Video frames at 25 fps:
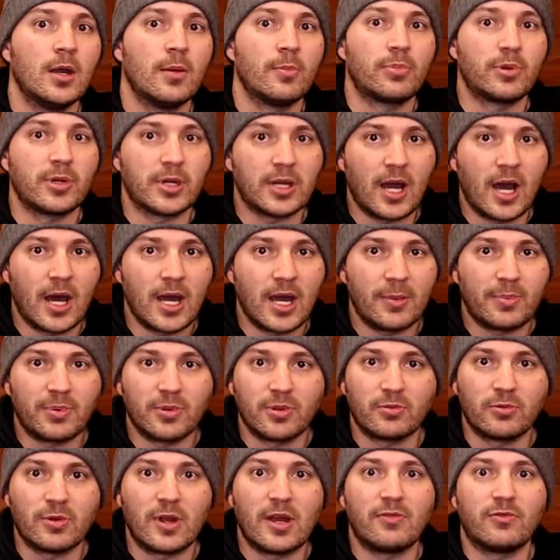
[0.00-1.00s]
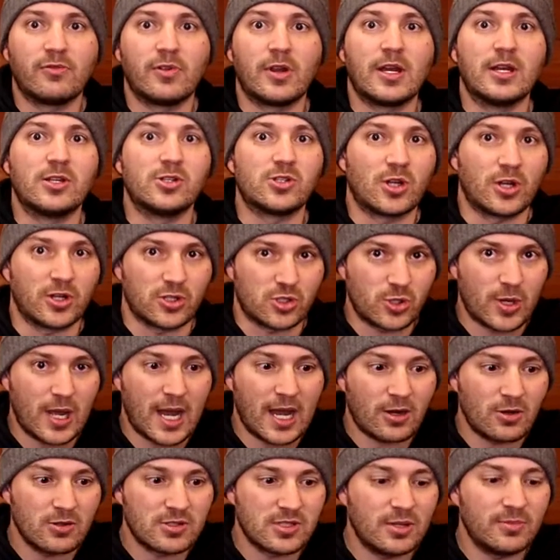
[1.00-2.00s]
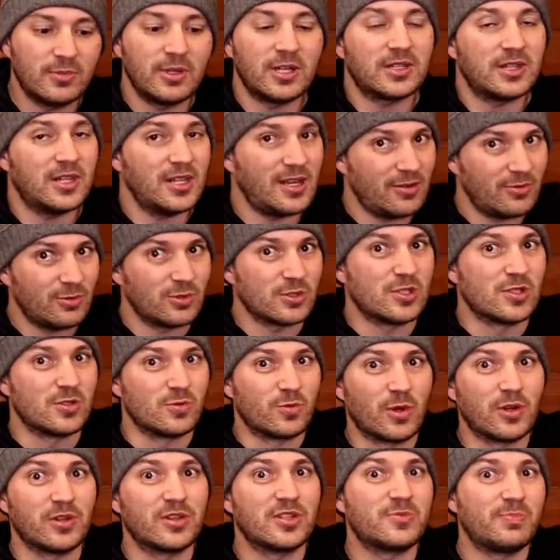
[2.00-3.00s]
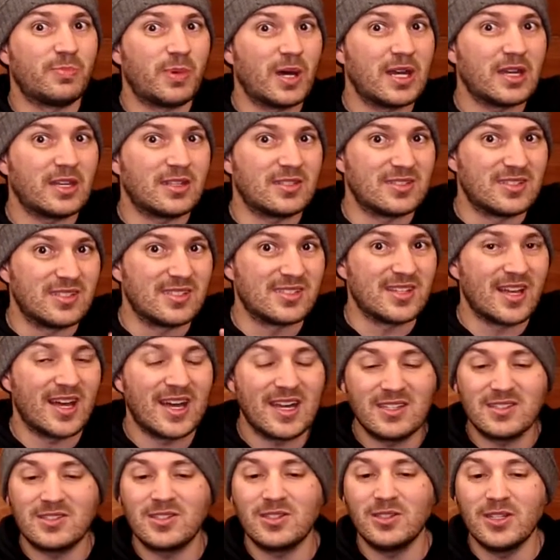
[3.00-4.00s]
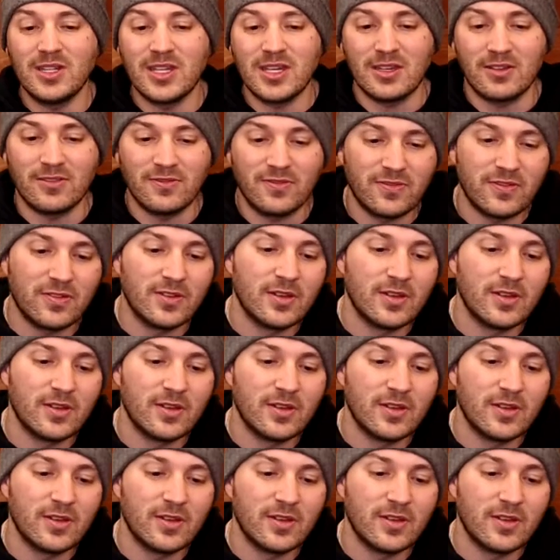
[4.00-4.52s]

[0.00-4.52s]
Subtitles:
pretty high up on the rev range on a track or something like that, which is where this bike is designed to live,